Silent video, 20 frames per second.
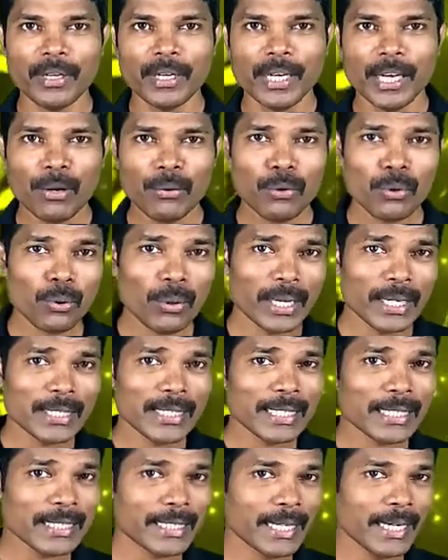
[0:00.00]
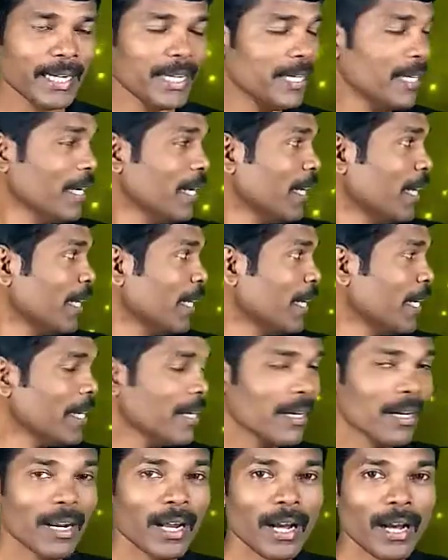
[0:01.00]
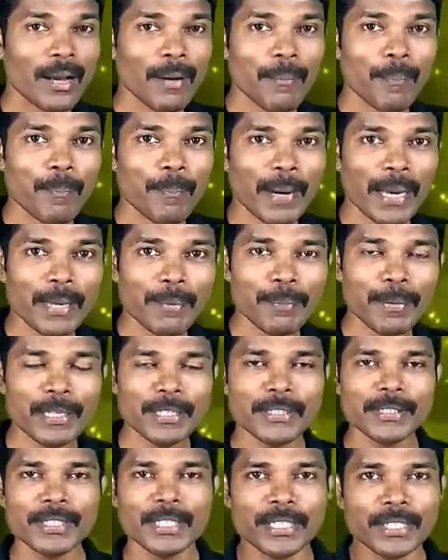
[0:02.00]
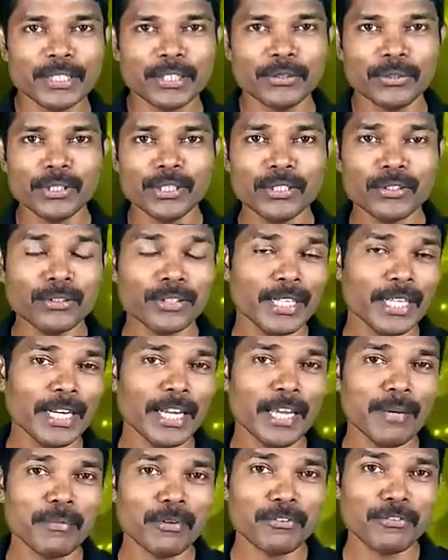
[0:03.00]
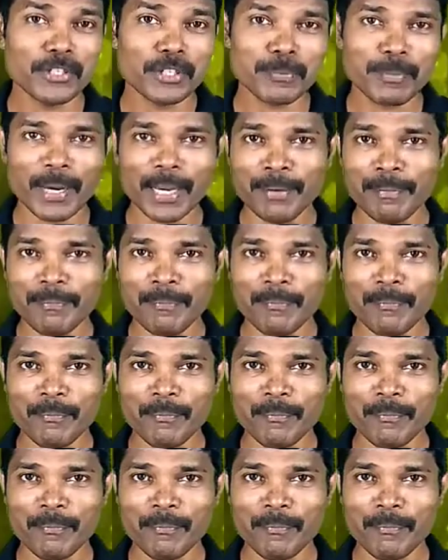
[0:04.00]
Now look at the screen. Here a pipe is there. Do you know the name of this pipe?